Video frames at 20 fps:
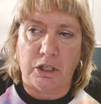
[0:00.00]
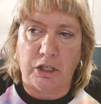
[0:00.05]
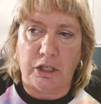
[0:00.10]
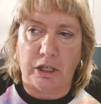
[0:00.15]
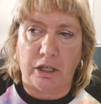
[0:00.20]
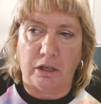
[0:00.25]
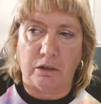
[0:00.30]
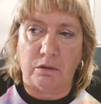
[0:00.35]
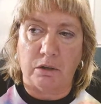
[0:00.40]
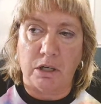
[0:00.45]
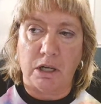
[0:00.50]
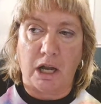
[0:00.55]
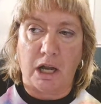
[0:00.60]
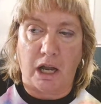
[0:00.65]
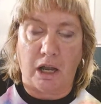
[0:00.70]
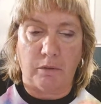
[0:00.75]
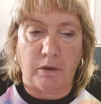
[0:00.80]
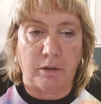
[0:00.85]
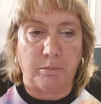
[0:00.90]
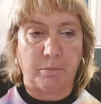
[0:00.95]
You know,
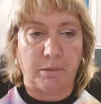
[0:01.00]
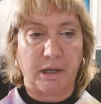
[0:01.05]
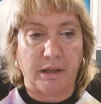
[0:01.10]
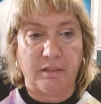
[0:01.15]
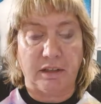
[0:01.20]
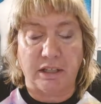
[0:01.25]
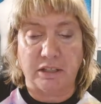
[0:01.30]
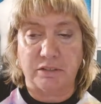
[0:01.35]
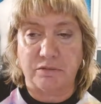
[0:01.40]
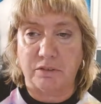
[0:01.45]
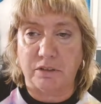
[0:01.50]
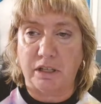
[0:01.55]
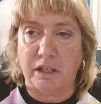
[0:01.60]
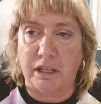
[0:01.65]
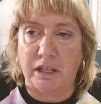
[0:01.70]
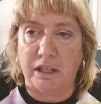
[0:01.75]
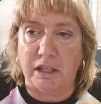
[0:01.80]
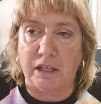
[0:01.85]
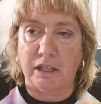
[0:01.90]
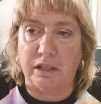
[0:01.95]
I want to buy things for the
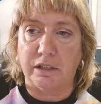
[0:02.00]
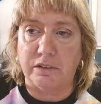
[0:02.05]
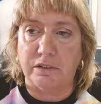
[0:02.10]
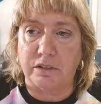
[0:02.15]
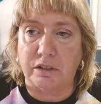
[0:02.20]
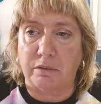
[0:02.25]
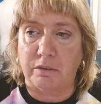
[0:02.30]
kids.